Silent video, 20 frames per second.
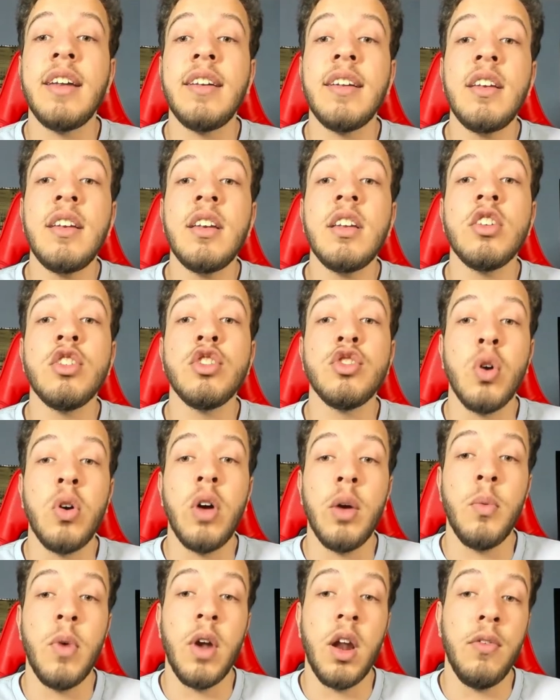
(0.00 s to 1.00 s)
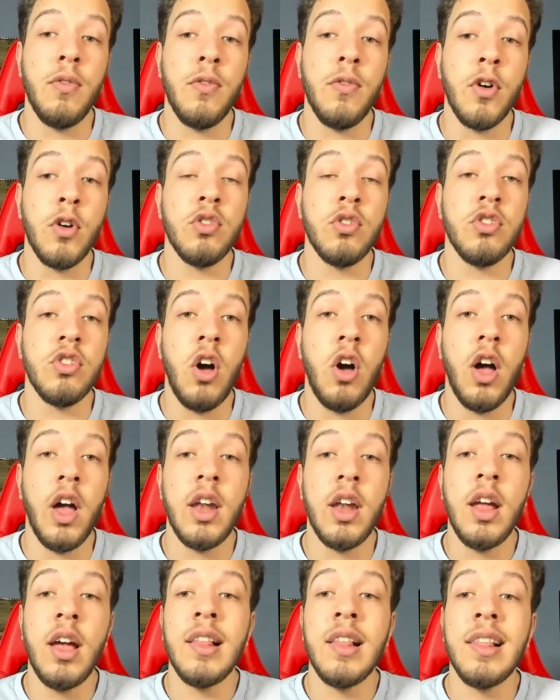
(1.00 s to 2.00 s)
didn't enjoy it when I first saw
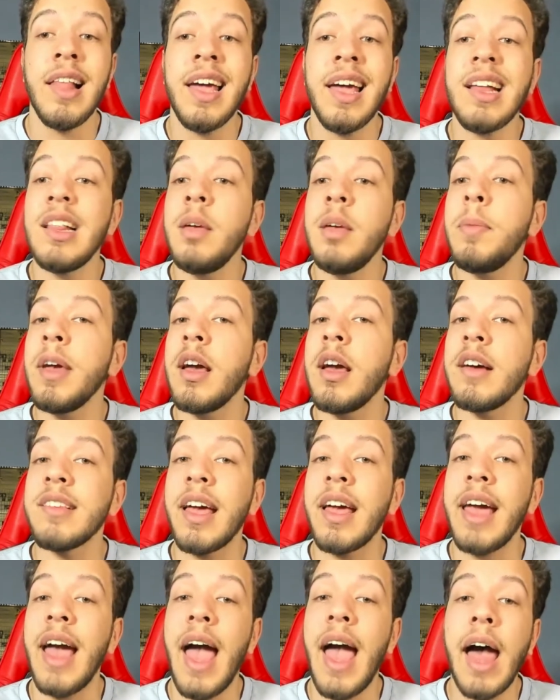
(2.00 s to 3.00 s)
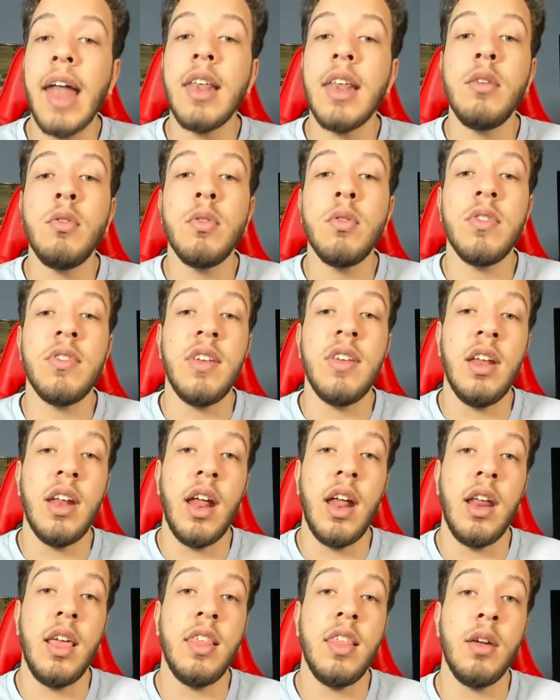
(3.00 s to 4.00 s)
it, likely because I hadn't seen
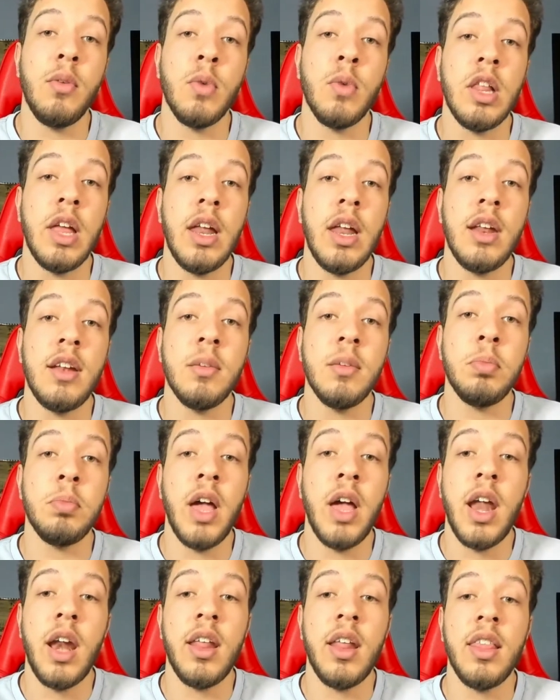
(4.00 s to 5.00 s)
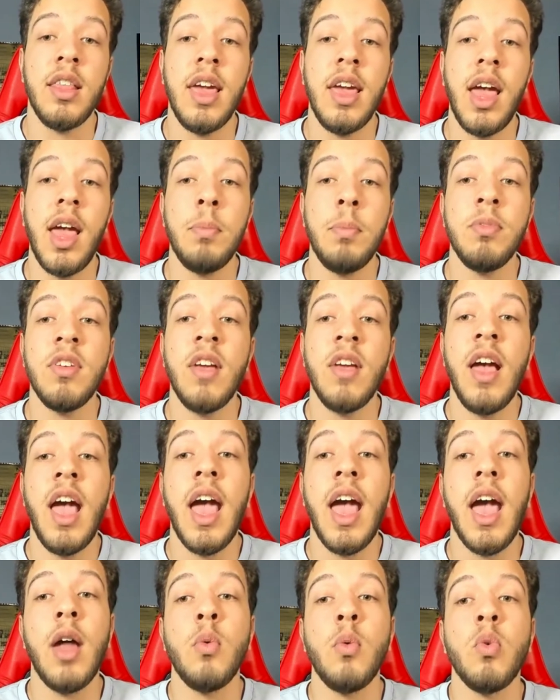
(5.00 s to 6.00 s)
anything related to Planet of the Apes
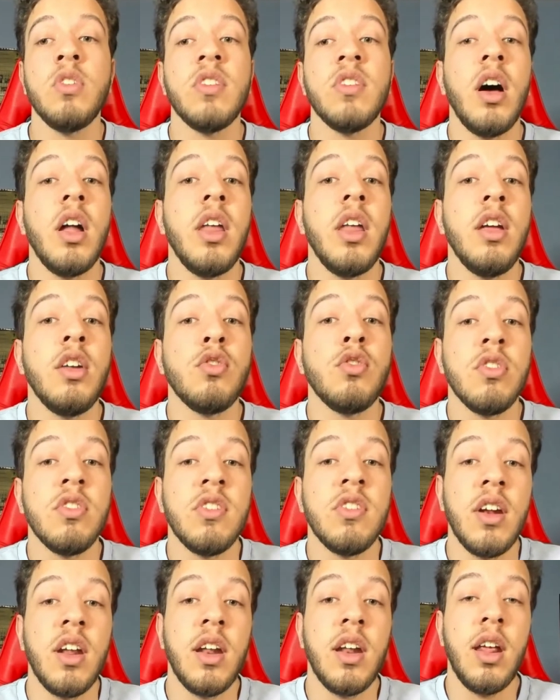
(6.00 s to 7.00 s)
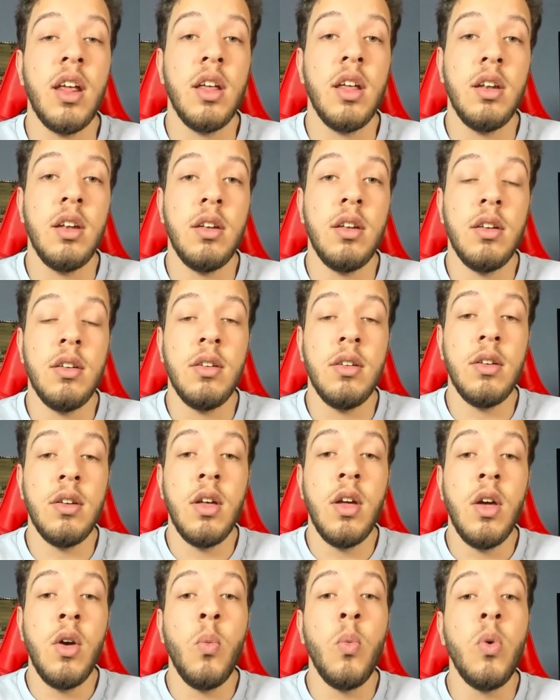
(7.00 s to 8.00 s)
and was uninterested in it.
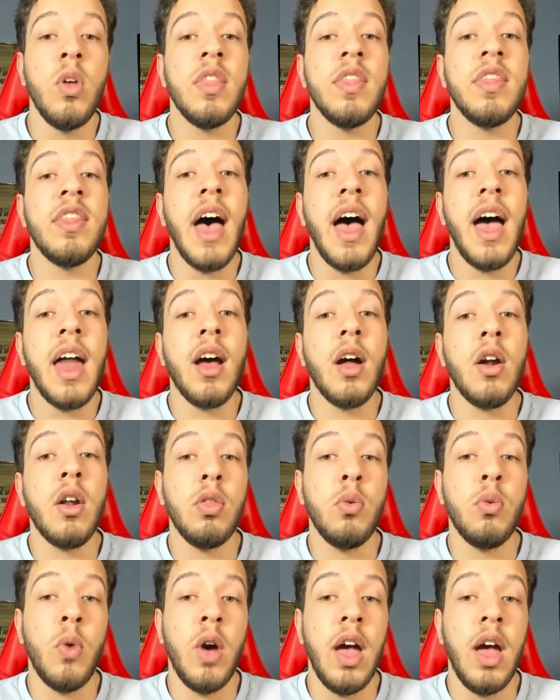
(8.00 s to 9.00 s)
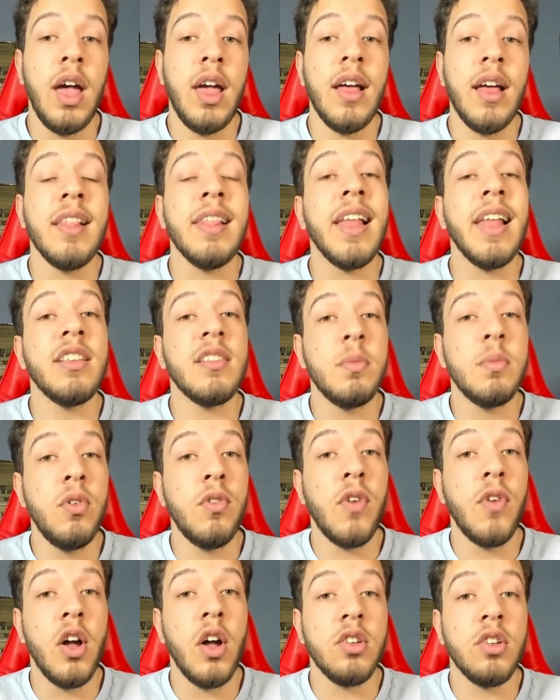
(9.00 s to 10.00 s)
With that out of the way, let's
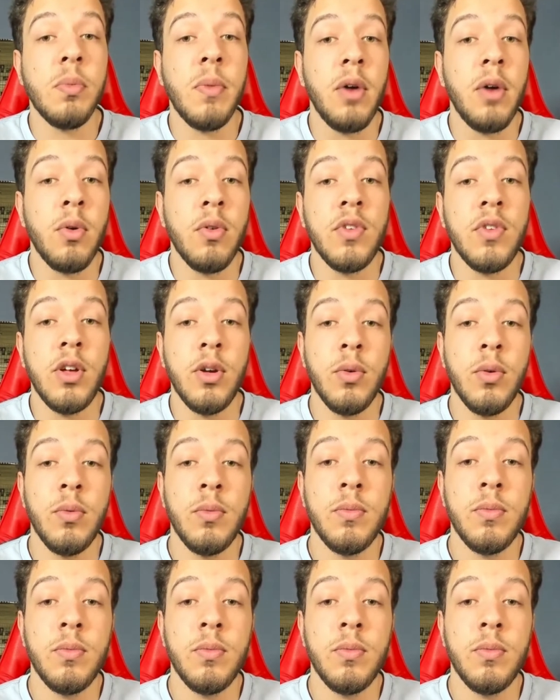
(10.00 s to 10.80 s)
move on to my review.